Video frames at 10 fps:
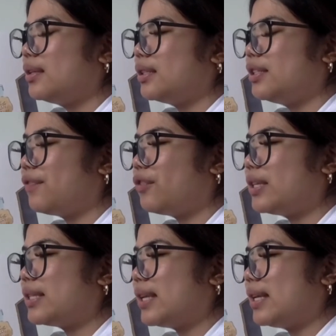The
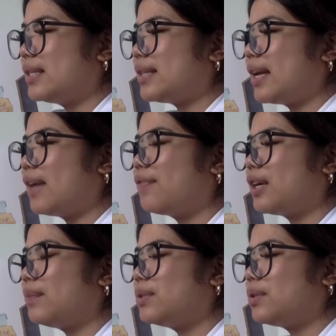difference is I have
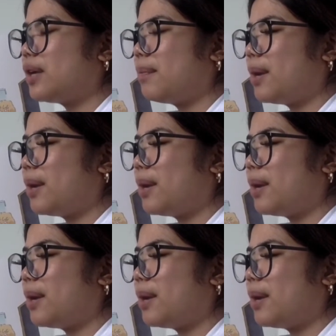come